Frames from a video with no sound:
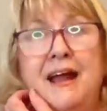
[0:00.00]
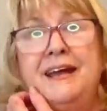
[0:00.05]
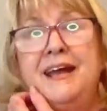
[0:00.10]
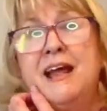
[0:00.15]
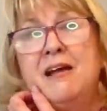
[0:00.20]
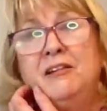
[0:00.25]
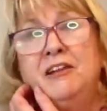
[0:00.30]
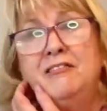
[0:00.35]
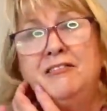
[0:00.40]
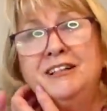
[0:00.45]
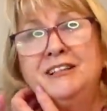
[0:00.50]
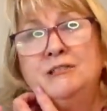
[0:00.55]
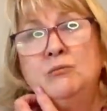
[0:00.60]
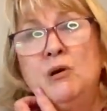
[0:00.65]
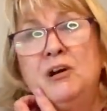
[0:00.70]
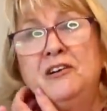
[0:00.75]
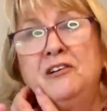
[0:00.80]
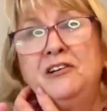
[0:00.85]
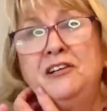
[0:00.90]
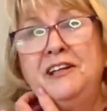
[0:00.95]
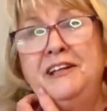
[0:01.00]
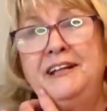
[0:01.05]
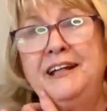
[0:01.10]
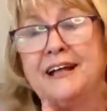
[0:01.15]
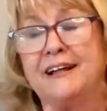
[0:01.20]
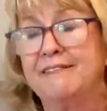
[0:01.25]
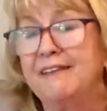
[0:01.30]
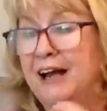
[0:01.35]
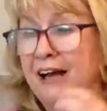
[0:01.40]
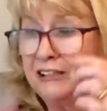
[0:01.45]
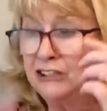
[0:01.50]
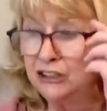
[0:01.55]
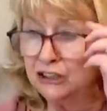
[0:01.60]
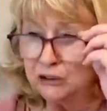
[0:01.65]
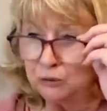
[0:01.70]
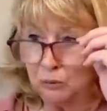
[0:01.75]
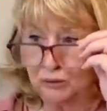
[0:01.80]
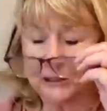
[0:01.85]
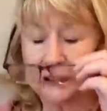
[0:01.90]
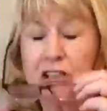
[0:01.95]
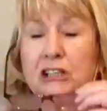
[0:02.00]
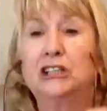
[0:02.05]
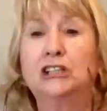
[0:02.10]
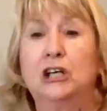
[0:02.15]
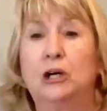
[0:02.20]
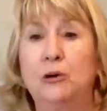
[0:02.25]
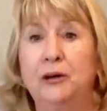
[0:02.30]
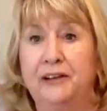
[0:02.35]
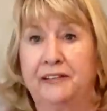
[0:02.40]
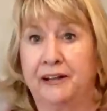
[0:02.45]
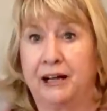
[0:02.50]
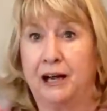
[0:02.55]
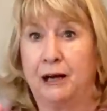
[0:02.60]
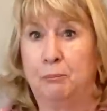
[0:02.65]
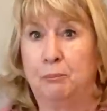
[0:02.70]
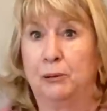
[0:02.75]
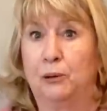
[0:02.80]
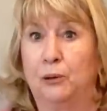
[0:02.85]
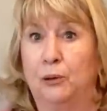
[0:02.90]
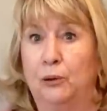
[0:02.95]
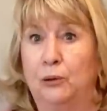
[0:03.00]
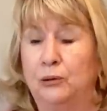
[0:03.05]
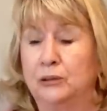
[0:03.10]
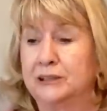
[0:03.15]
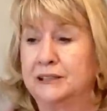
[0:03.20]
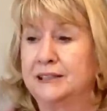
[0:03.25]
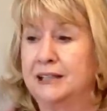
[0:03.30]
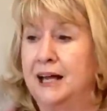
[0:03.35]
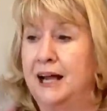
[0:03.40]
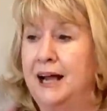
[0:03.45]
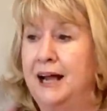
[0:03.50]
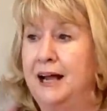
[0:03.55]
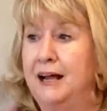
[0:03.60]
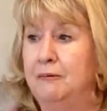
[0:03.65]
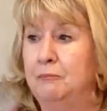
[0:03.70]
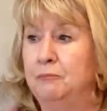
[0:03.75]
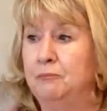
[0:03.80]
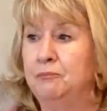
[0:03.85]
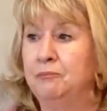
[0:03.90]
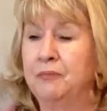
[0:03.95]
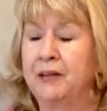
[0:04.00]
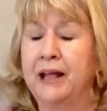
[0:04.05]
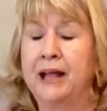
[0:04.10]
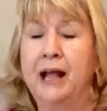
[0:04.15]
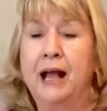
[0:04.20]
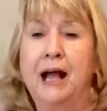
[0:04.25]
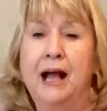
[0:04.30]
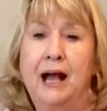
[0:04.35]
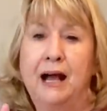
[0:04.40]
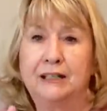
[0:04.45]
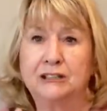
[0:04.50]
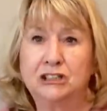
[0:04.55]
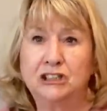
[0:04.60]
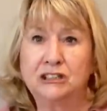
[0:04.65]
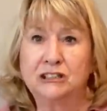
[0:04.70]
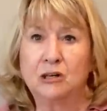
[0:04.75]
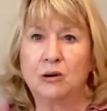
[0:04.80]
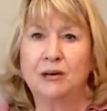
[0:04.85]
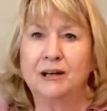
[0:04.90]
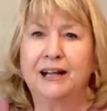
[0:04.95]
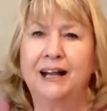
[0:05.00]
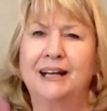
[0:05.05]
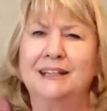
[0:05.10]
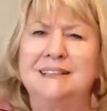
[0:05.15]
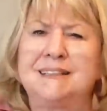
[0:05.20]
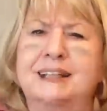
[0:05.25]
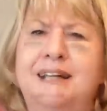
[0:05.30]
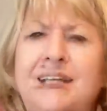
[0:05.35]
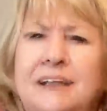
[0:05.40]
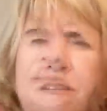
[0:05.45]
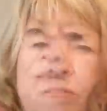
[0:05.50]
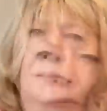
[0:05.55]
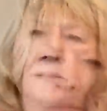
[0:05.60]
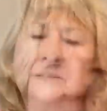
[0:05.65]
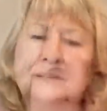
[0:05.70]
Now there is one other thing that I just want to show you that I bought. I'll just go and get it.